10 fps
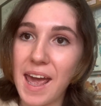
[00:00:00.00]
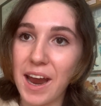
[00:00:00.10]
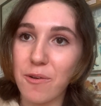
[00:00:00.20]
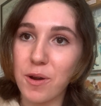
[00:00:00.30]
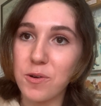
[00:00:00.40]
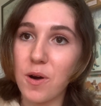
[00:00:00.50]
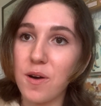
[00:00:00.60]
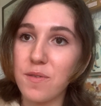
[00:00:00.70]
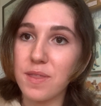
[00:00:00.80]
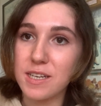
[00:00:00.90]
arrow
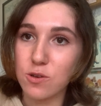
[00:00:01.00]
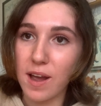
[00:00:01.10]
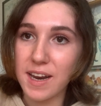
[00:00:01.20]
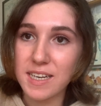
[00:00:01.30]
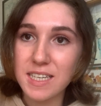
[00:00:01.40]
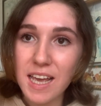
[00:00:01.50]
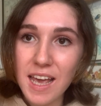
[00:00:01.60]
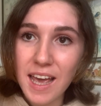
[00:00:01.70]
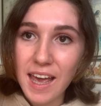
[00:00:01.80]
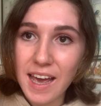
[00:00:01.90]
of the trident,
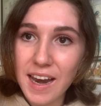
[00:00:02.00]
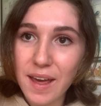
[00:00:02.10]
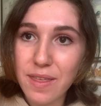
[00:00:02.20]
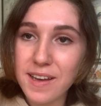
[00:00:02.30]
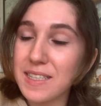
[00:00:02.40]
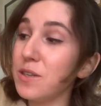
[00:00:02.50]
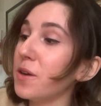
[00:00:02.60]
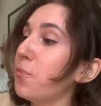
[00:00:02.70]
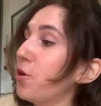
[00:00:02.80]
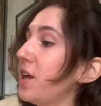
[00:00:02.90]
and I think it's
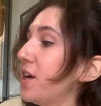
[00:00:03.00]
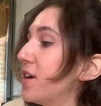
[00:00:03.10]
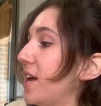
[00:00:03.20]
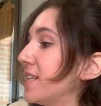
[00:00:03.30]
looking pretty good.